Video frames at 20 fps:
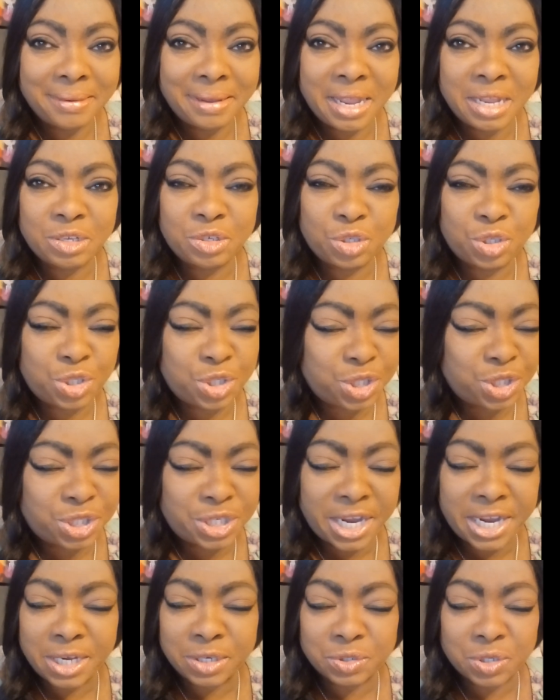In
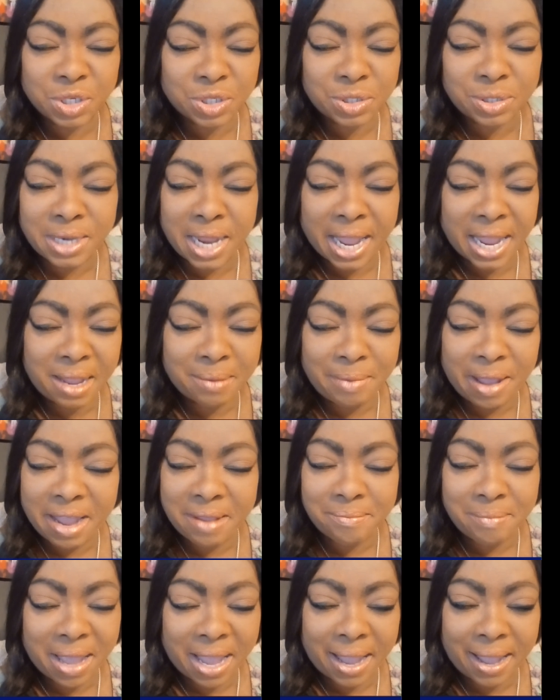Jesus' name,
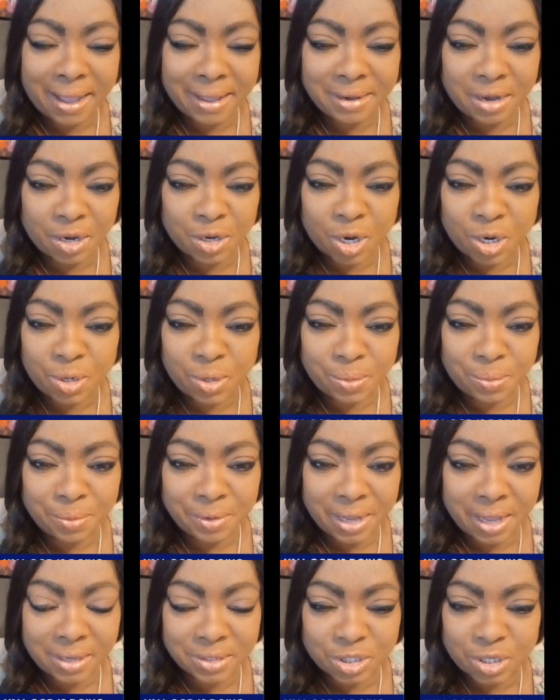amen.
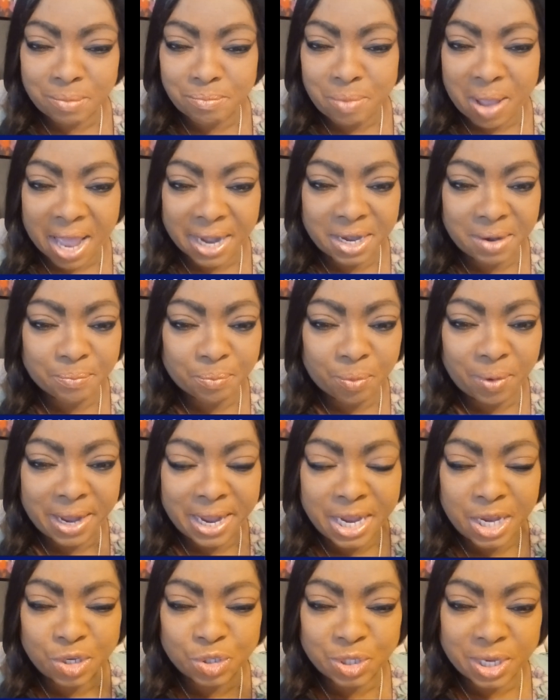Hallelujah. Somebody
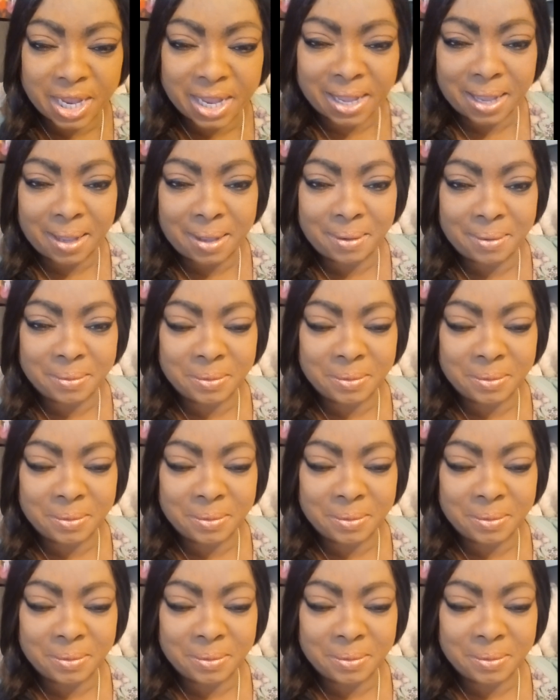praise him.